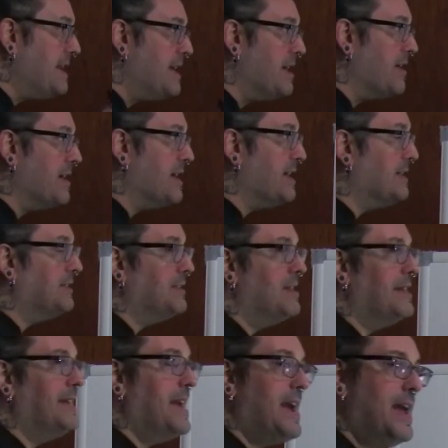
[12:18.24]
here is,
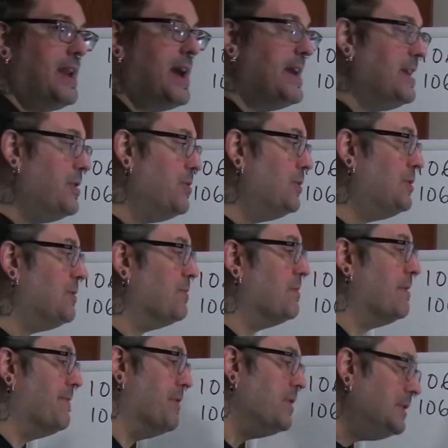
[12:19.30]
can I use the
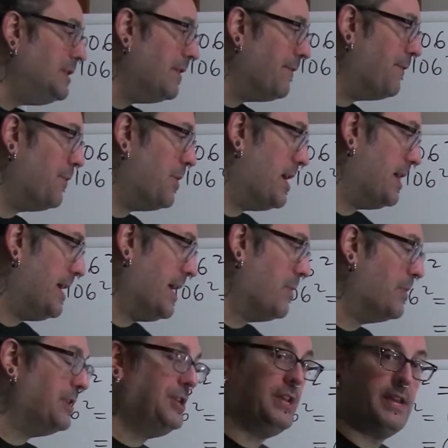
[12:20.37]
reverse of foiling,
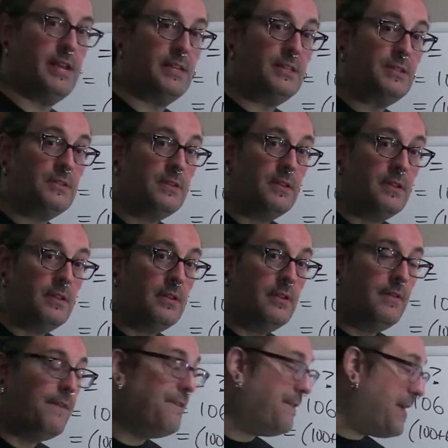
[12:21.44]
which is
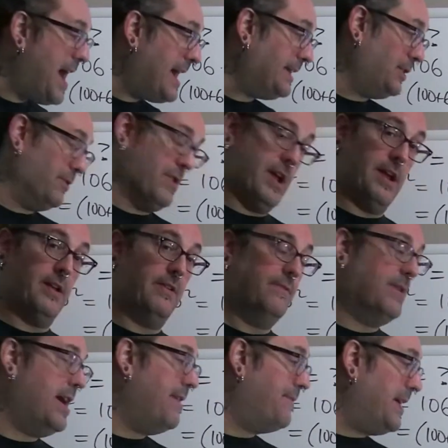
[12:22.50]
factoring,
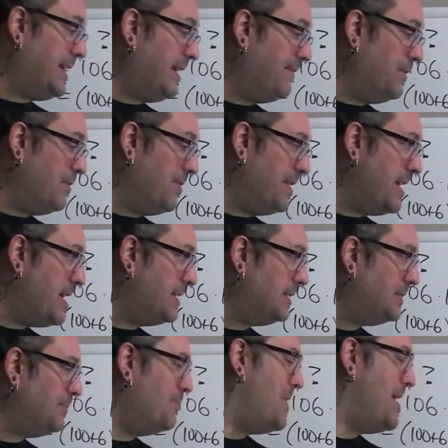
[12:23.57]
right? If I give you
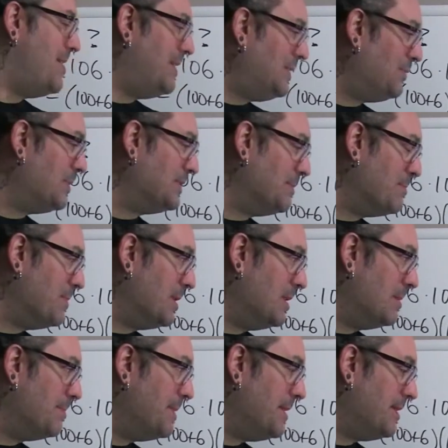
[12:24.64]
this, well, this one's a
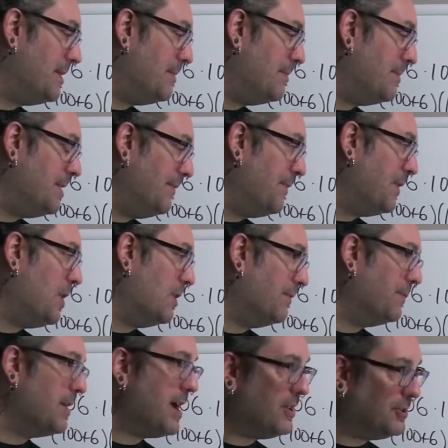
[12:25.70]
little bit difficult
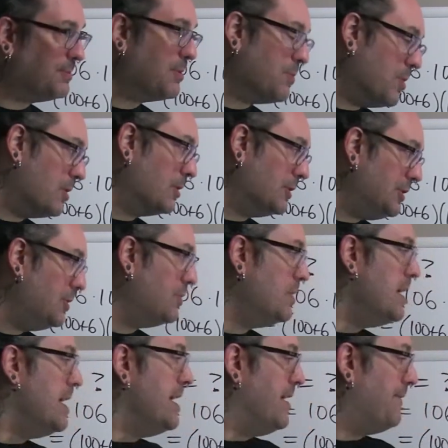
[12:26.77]
for algebra 1 or 2.
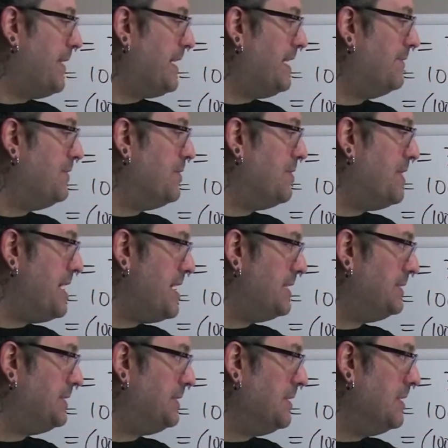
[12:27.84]
If I give you
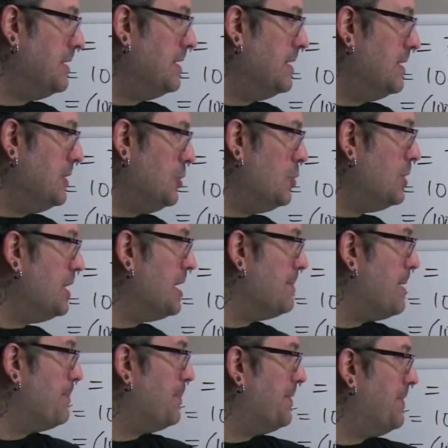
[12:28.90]
this, you can come
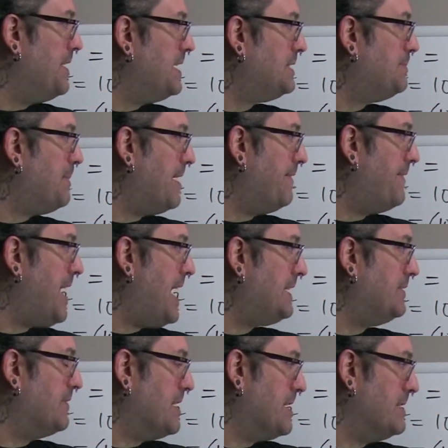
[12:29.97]
up with this by
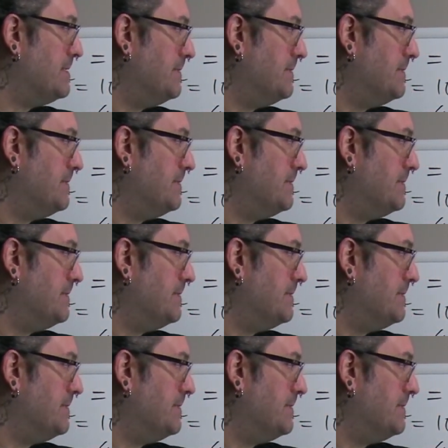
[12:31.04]
factoring,